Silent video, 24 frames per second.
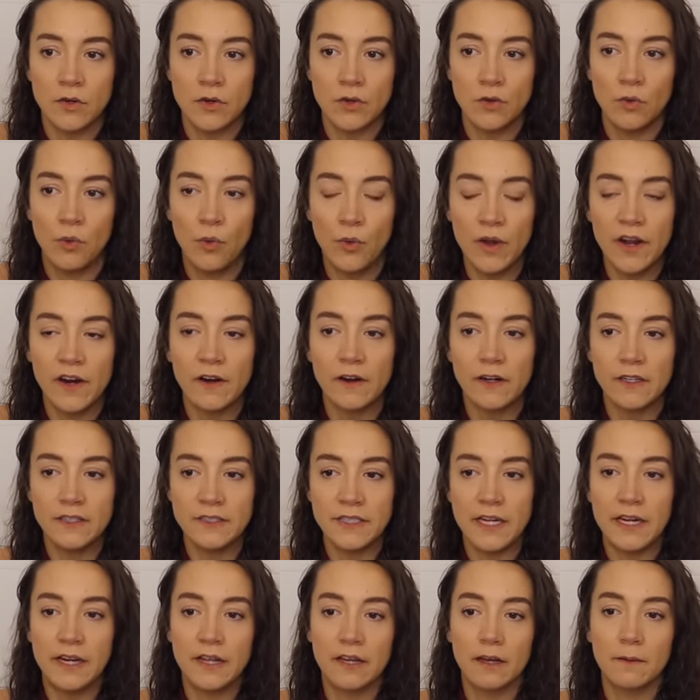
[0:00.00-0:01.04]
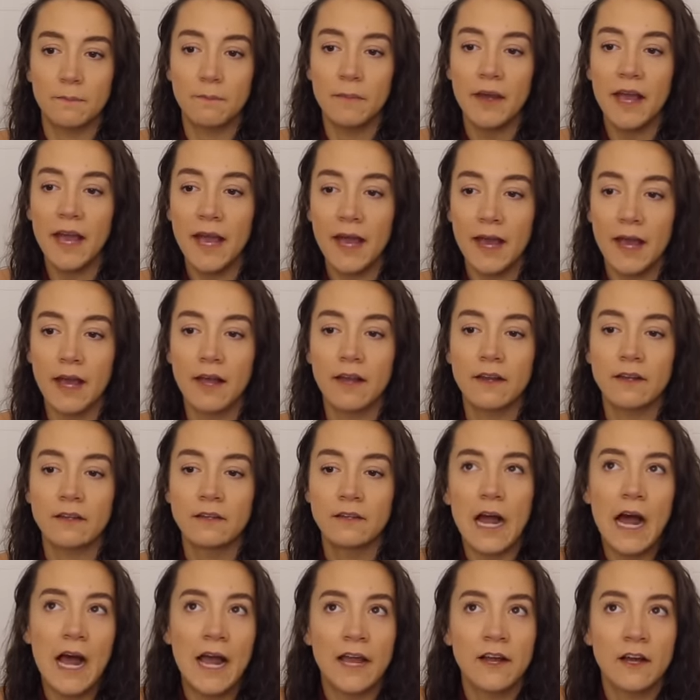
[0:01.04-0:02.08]
queer and dating a
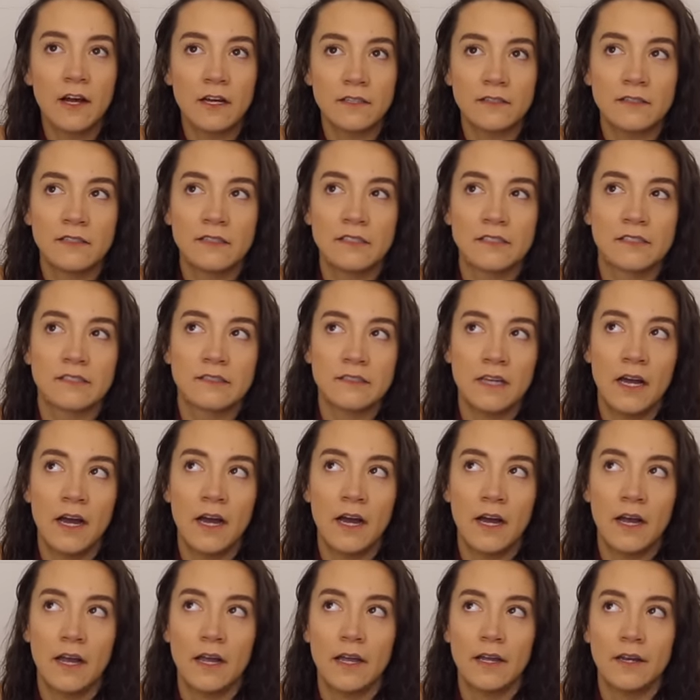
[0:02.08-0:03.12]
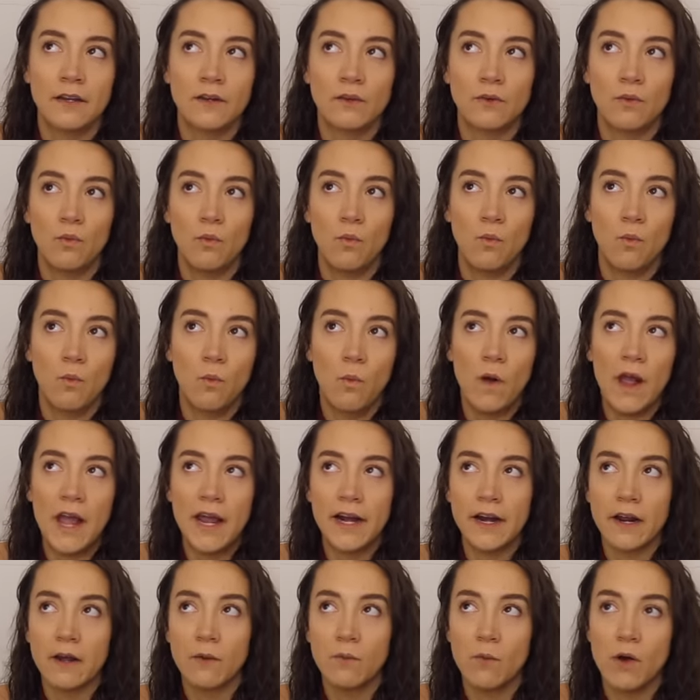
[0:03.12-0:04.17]
man, I got to decide
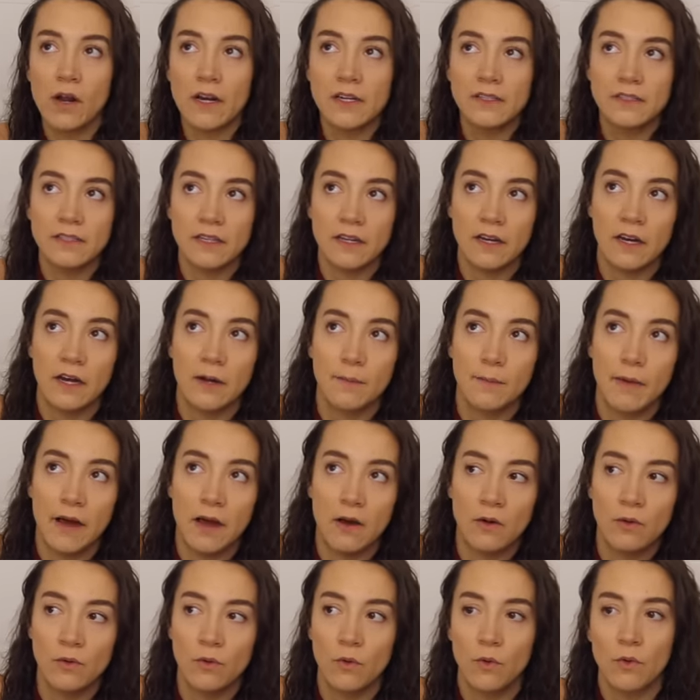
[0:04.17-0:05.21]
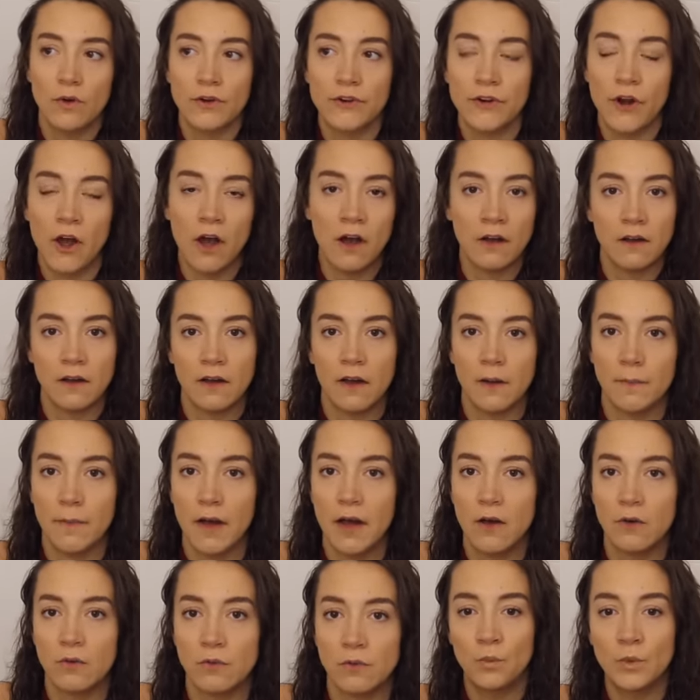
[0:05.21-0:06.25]
when I wanted to come out or not come
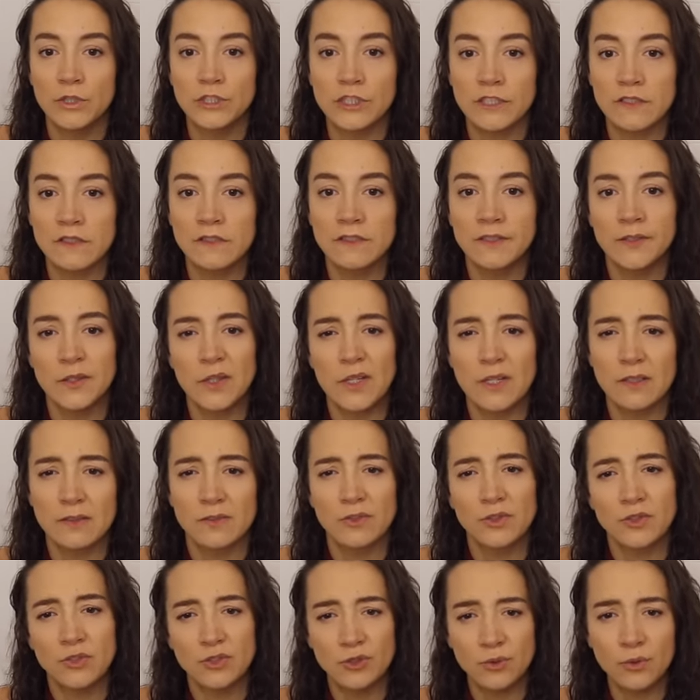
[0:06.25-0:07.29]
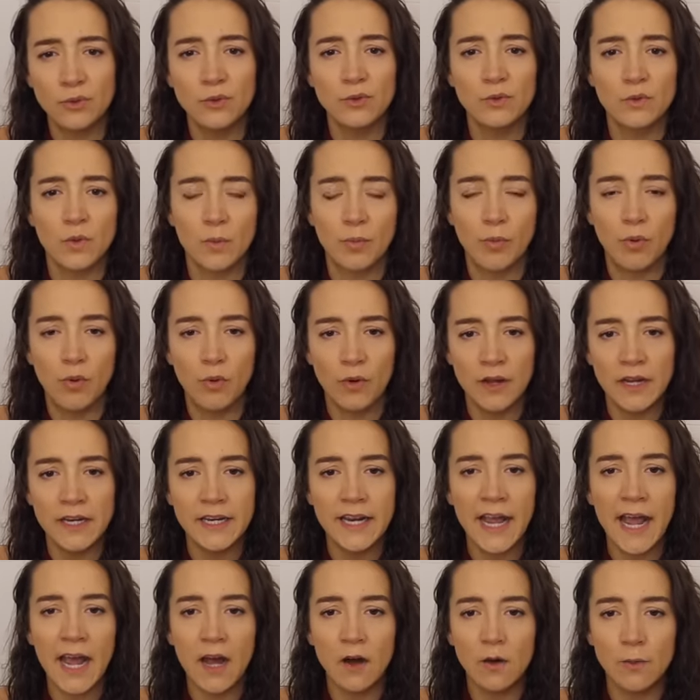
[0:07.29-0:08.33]
out, which is still true to a point
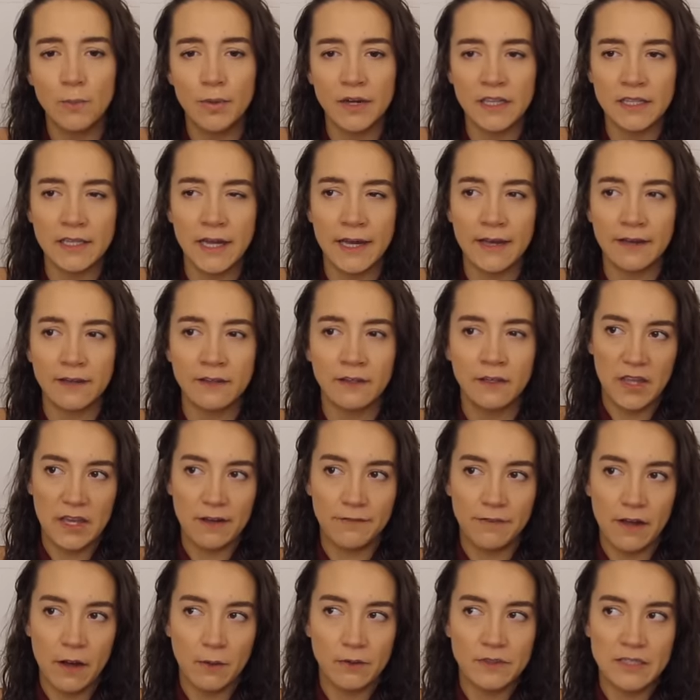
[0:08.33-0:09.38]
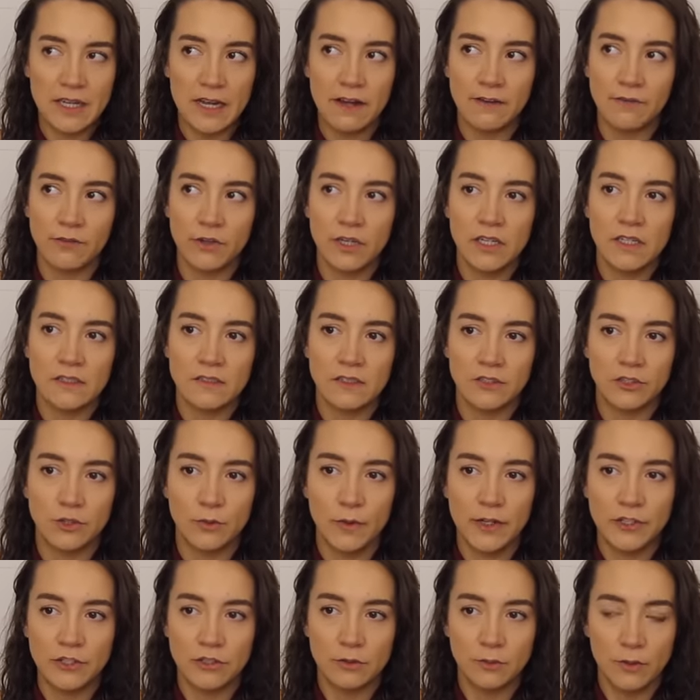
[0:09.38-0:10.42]
now, but like if I was ever in a
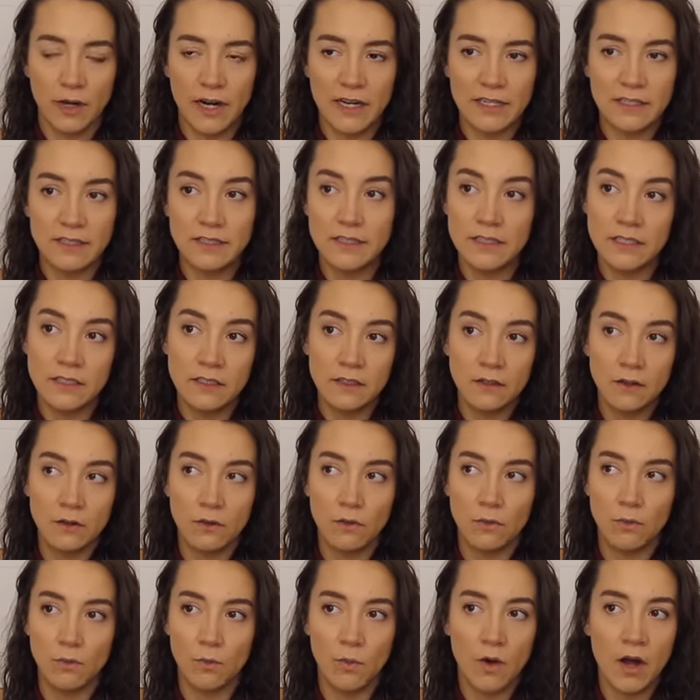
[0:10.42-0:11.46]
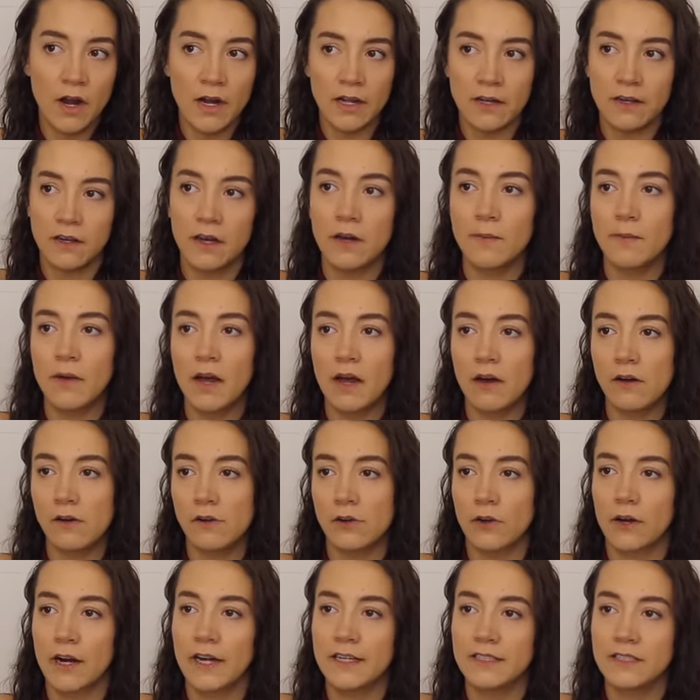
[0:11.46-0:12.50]
situation where I didn't want to come out
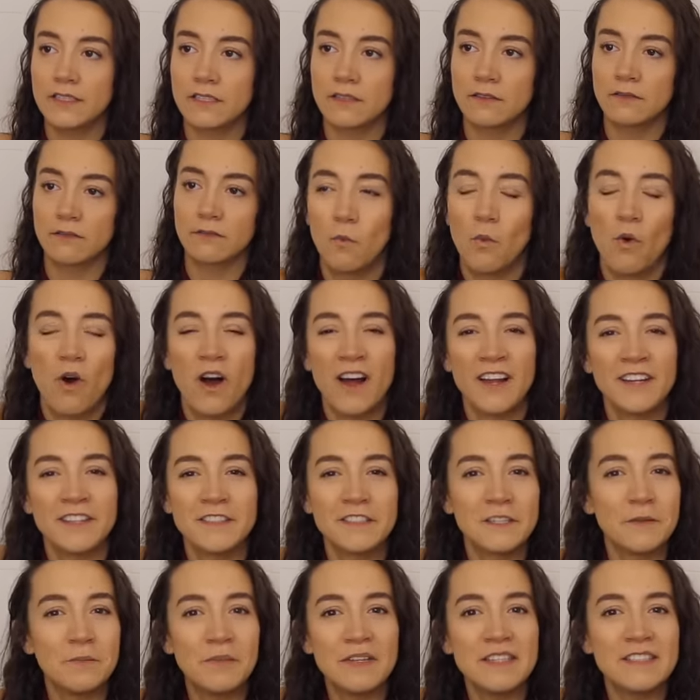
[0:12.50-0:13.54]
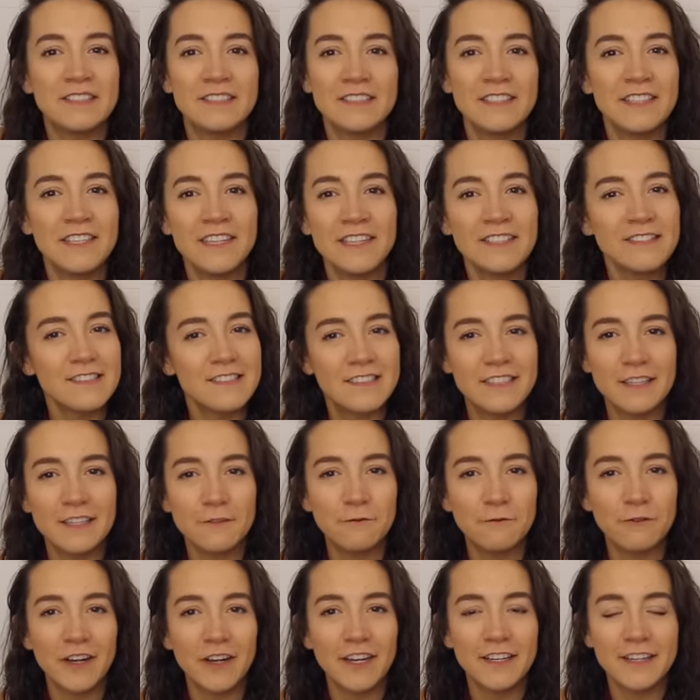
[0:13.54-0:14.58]
or I didn't want to be seen as
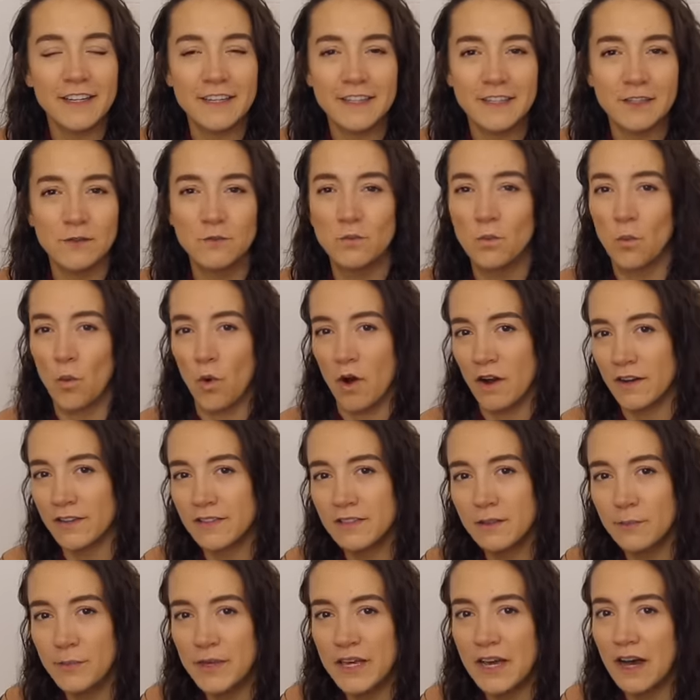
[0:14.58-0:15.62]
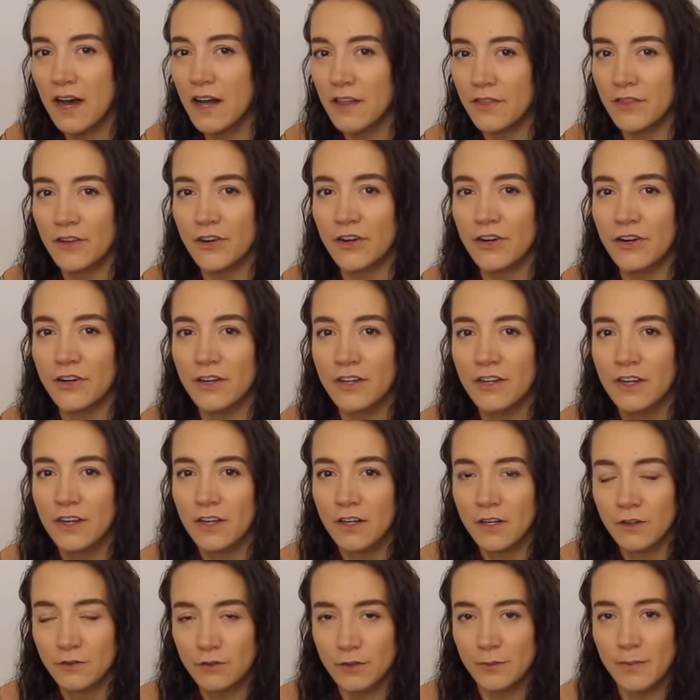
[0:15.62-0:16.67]
different, I didn't want to be othered
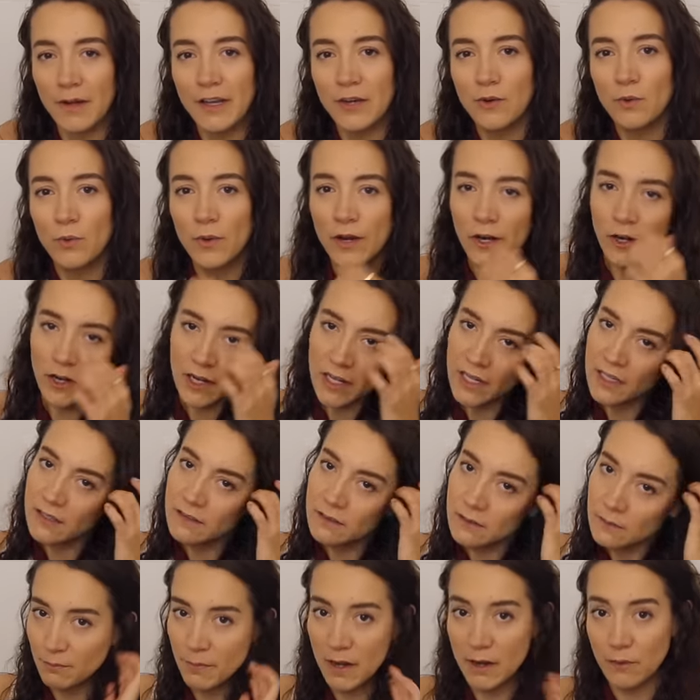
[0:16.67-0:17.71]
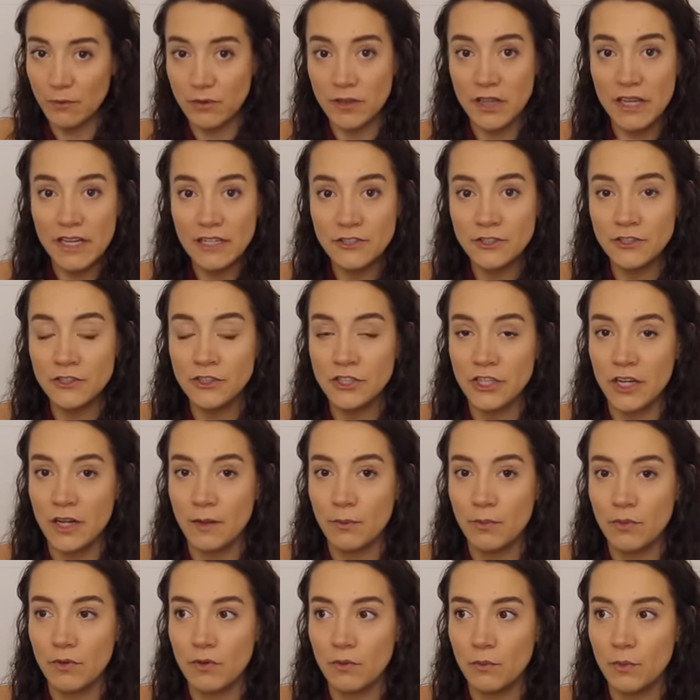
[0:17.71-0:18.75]
for my queerness, my
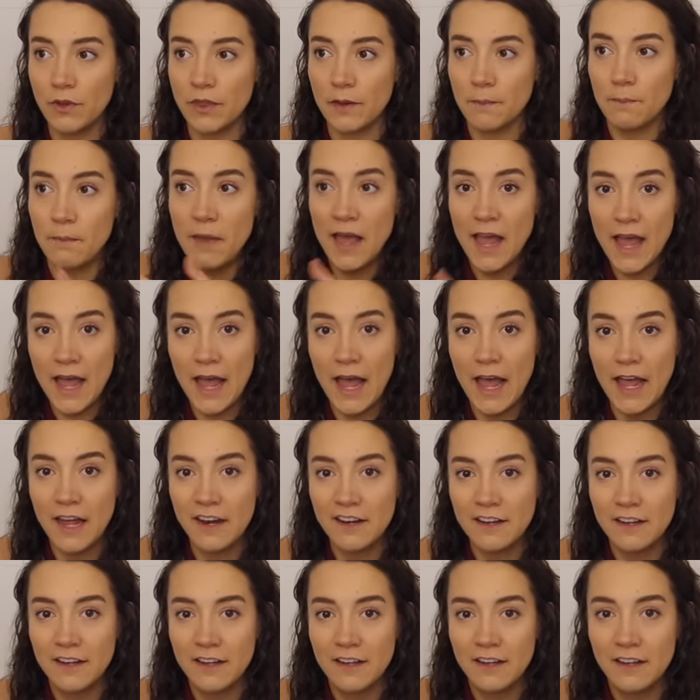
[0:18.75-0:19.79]
relationship with a man